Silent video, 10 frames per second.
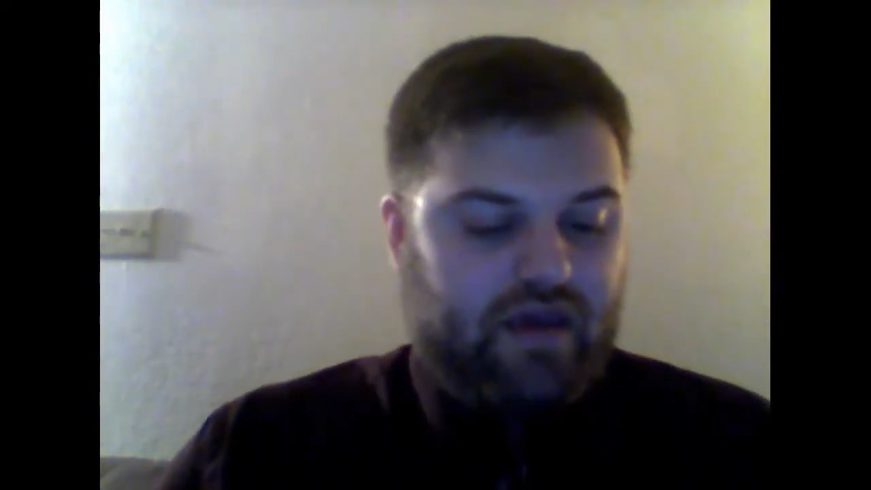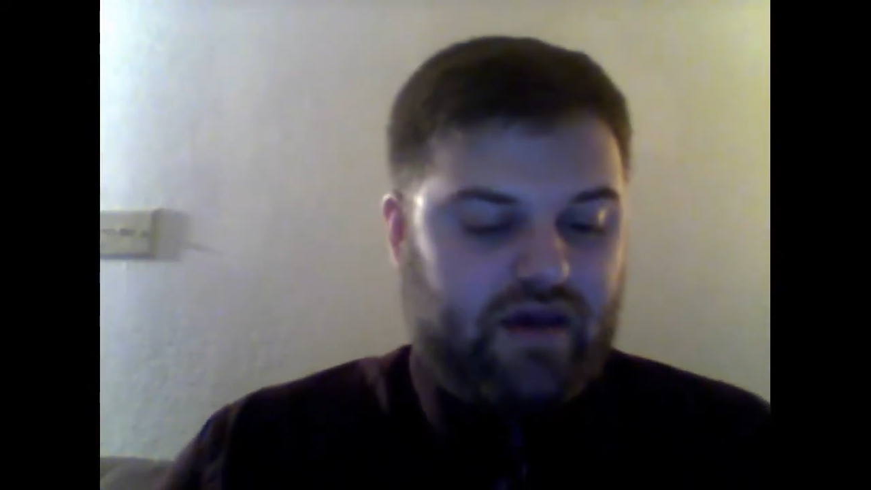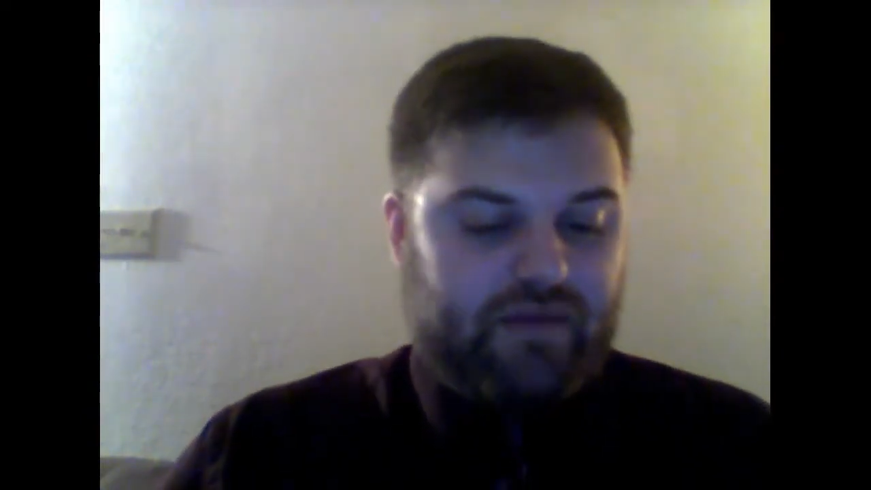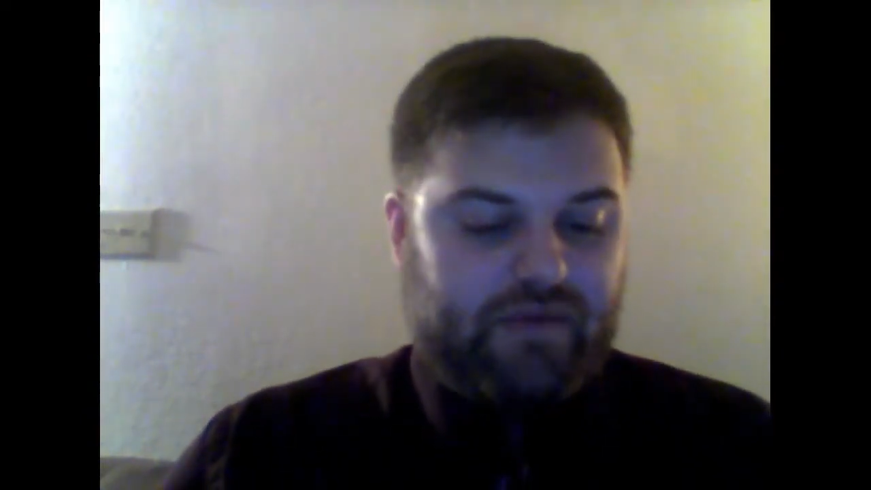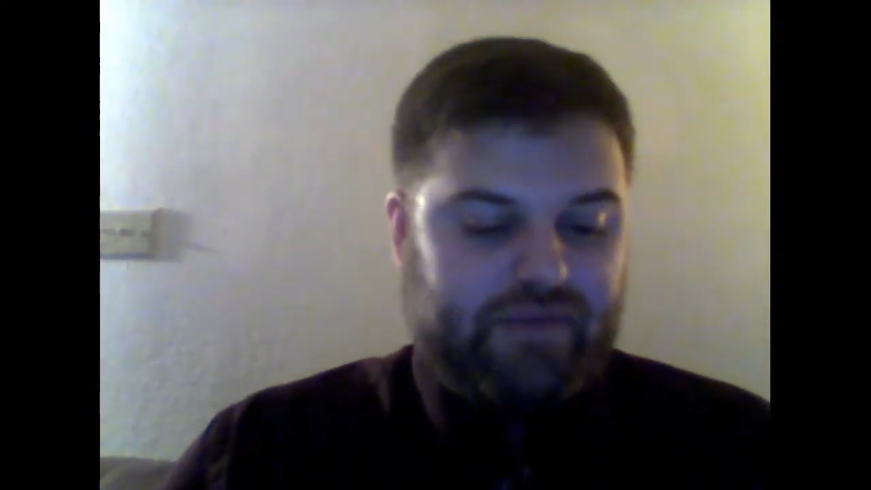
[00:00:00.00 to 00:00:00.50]

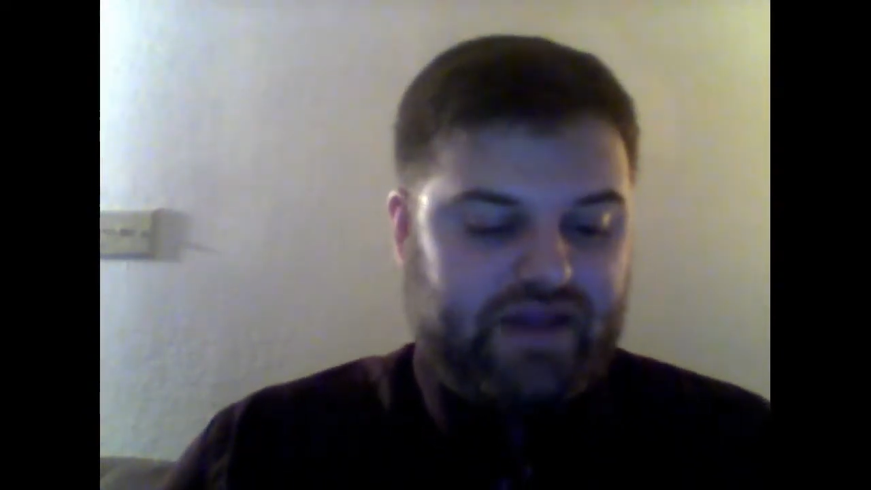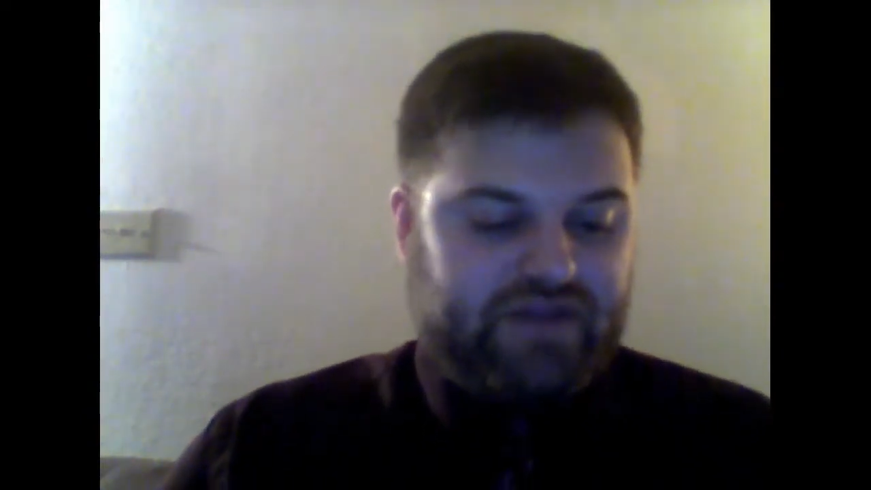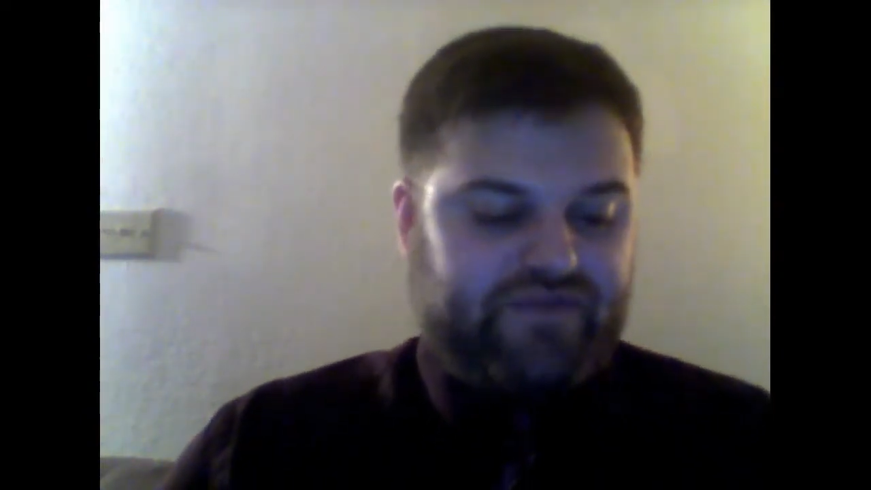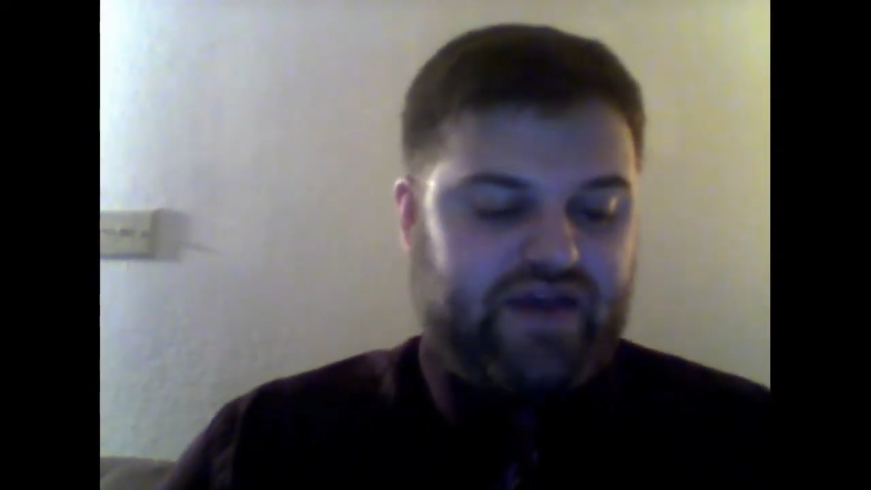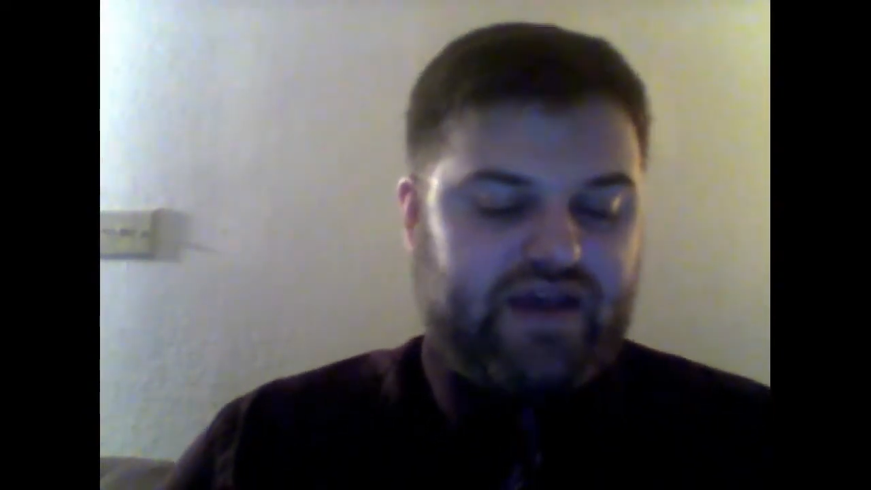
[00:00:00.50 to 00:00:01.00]
On
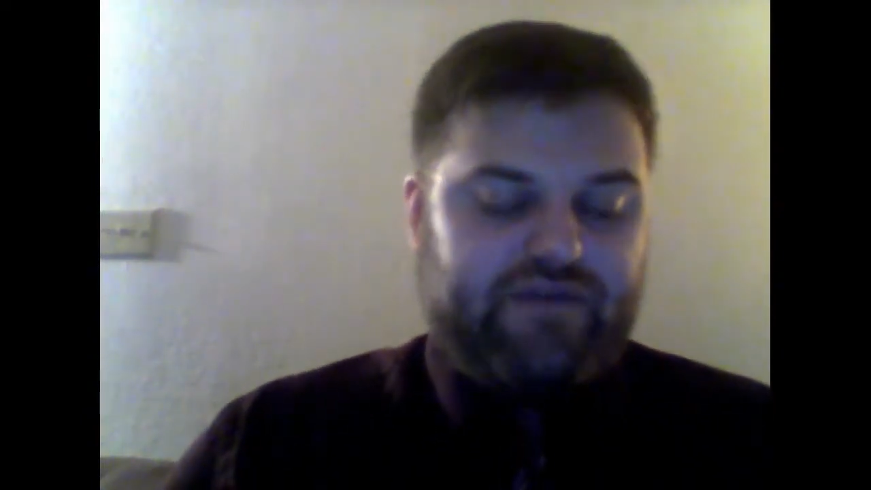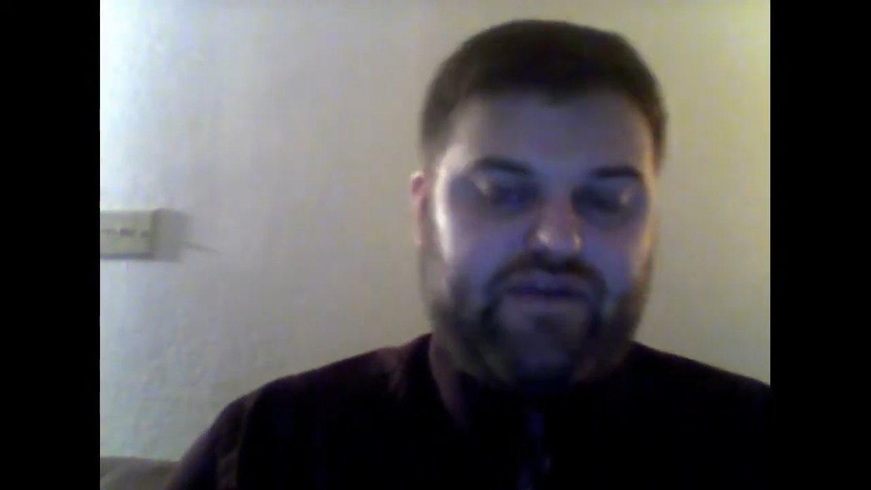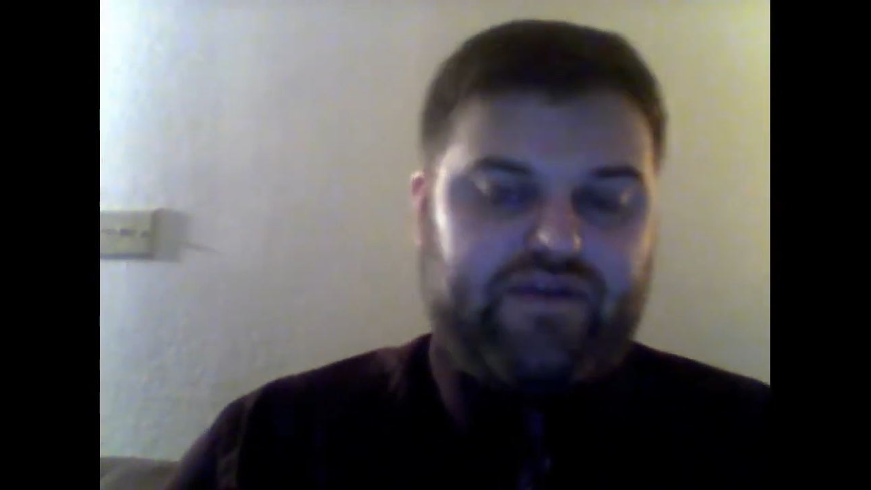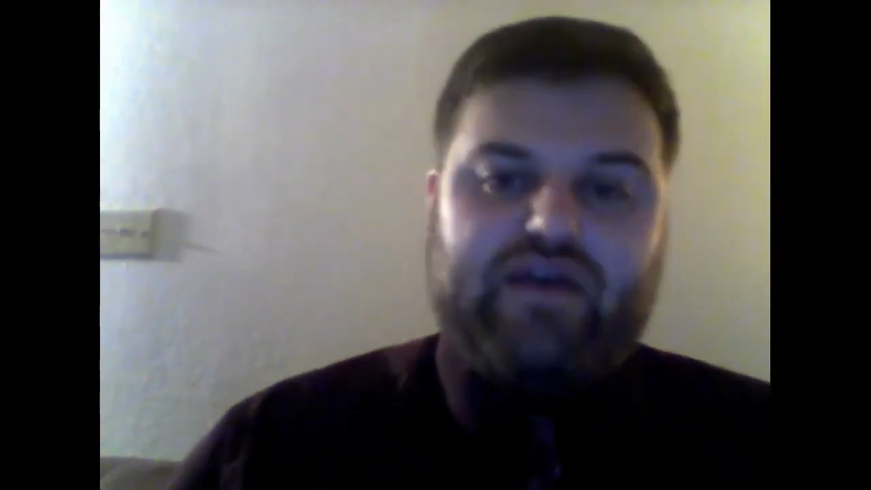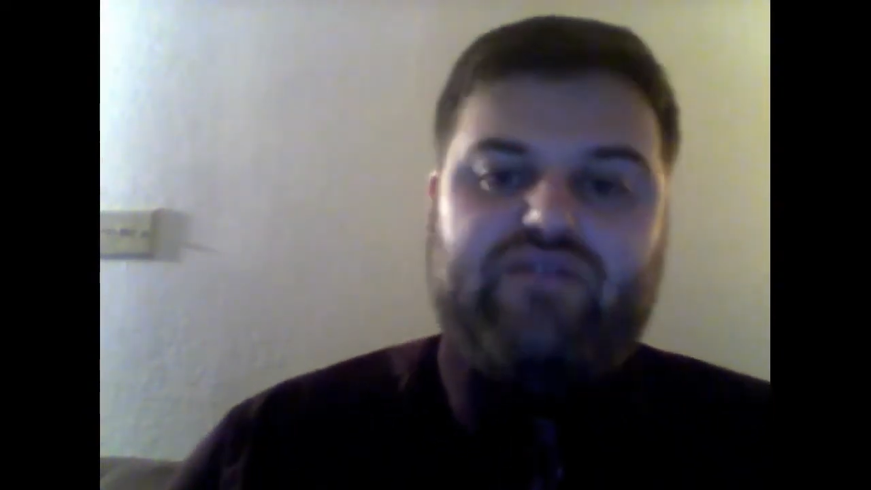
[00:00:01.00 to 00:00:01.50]
page 5